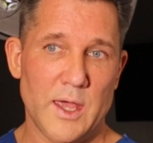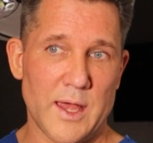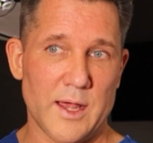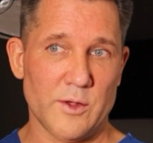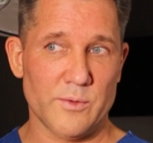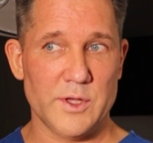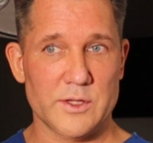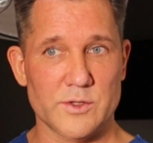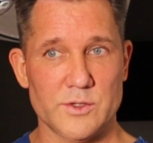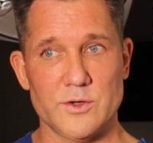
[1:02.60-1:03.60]
and I don't think
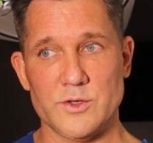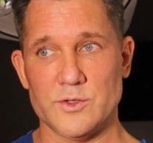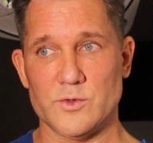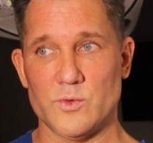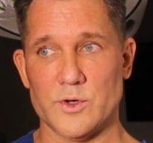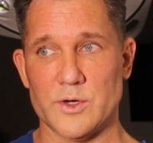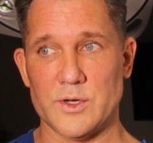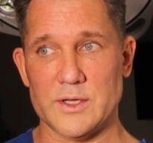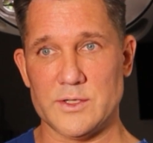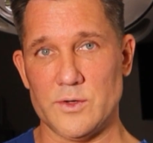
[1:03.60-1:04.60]
the surgeons were
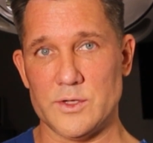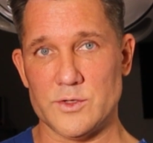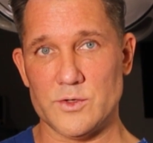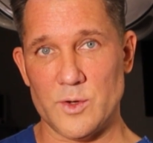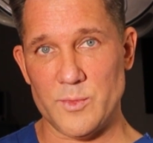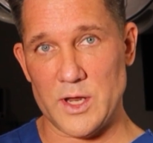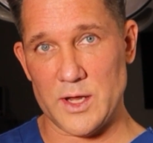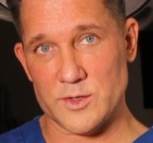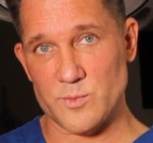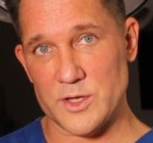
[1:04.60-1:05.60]
necessarily
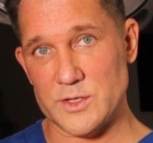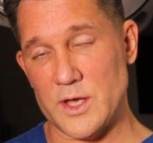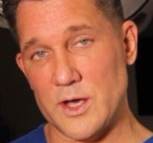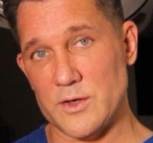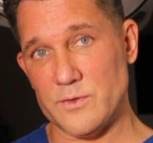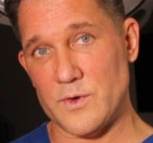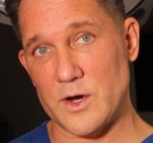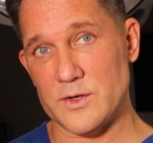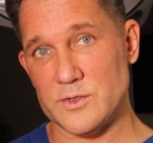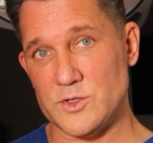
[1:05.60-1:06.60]
discriminating as much now as
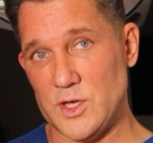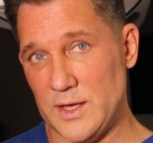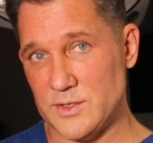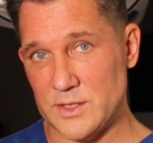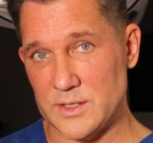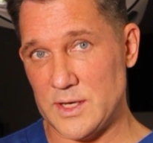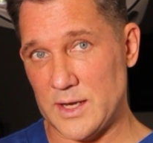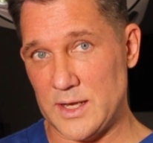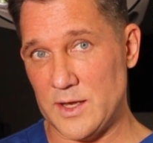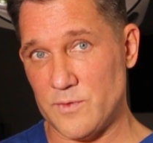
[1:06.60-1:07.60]
far as changing the
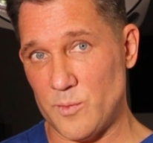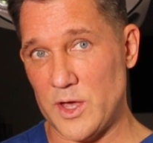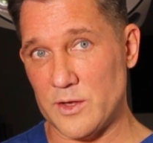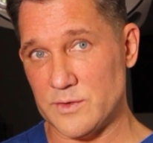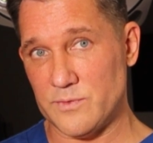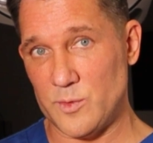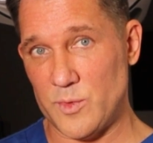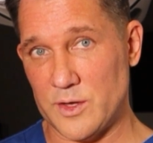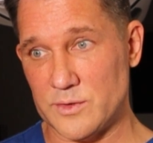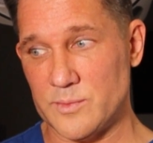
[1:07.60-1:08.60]
technique for males and
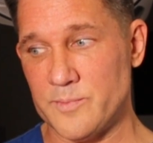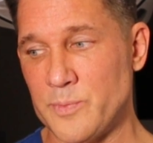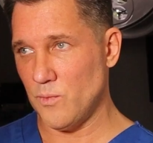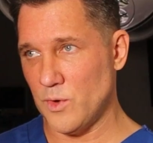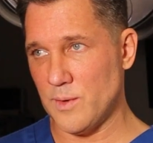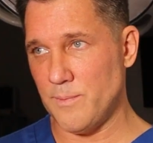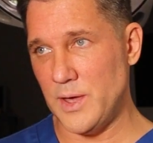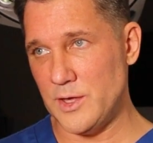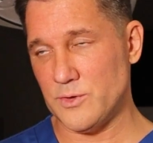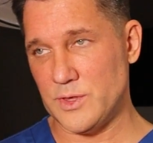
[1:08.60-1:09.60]
females. One of the
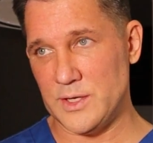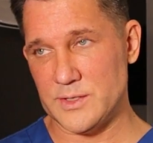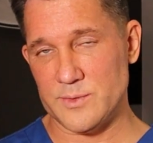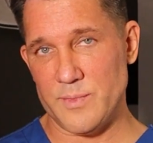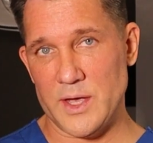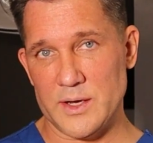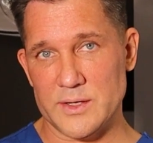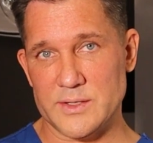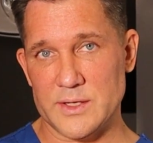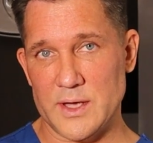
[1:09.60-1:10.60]
major things in men
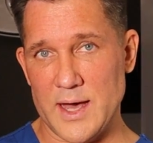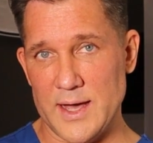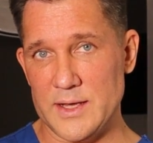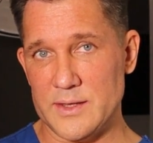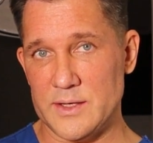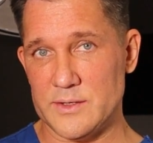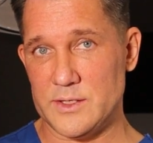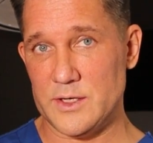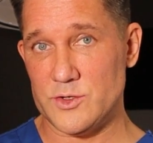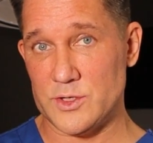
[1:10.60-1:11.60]
is the hiding the
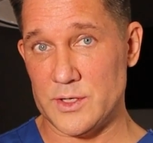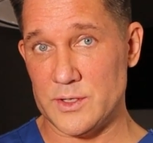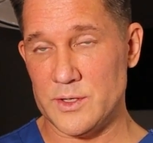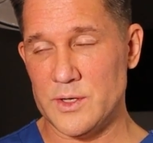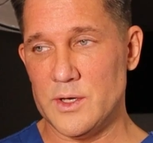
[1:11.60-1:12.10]
incision